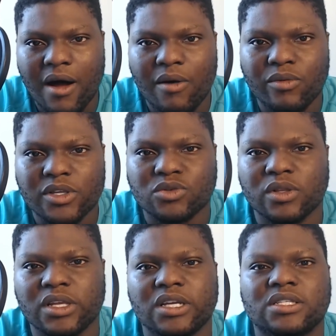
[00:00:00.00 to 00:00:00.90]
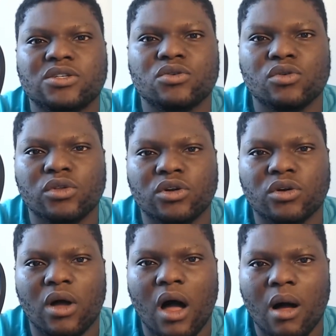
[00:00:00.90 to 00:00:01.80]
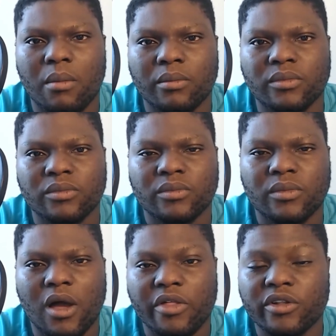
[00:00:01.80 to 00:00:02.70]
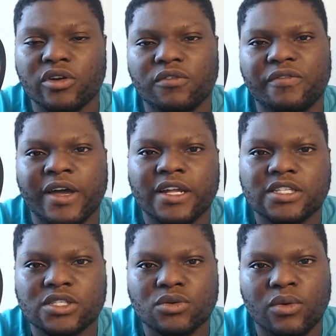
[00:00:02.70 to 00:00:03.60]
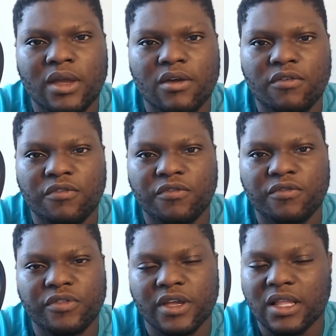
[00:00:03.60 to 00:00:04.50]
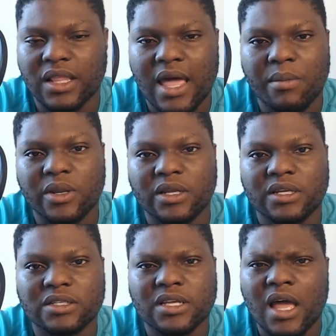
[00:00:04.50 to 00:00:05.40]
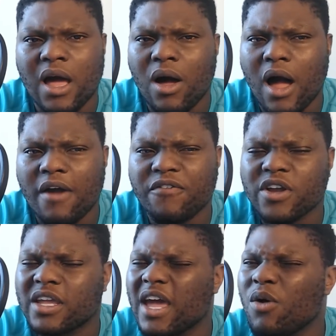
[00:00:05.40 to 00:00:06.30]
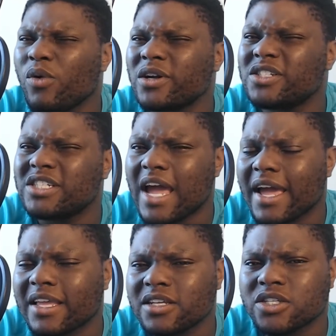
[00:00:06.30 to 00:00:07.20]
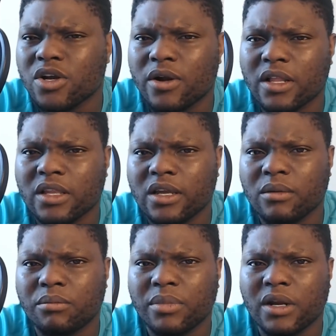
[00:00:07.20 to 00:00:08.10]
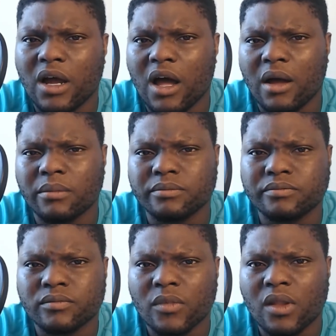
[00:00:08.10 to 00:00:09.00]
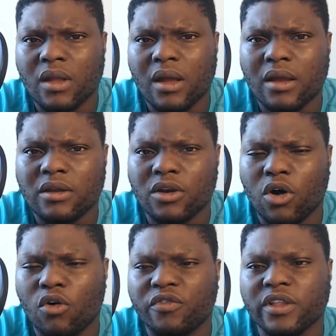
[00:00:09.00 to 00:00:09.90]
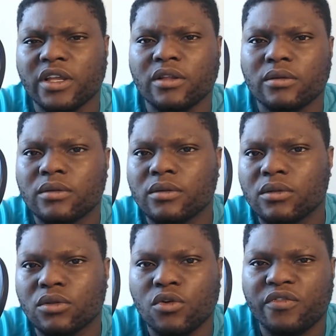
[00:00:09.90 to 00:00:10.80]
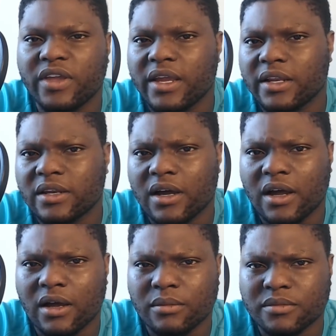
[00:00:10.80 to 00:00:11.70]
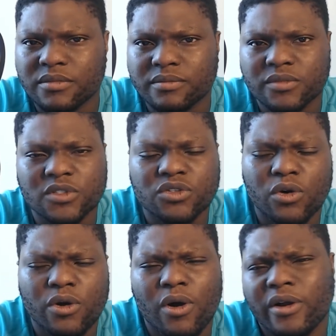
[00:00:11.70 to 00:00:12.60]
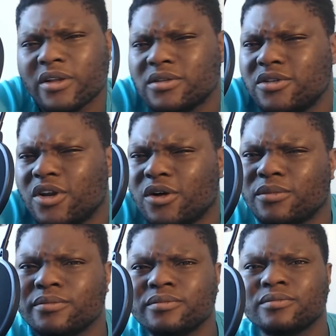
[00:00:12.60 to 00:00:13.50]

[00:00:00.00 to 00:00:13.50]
this will lead to little other little fights with the Calamities. I forget where Jack is currently, but you know, hopefully Luffy and Zoro are, you know,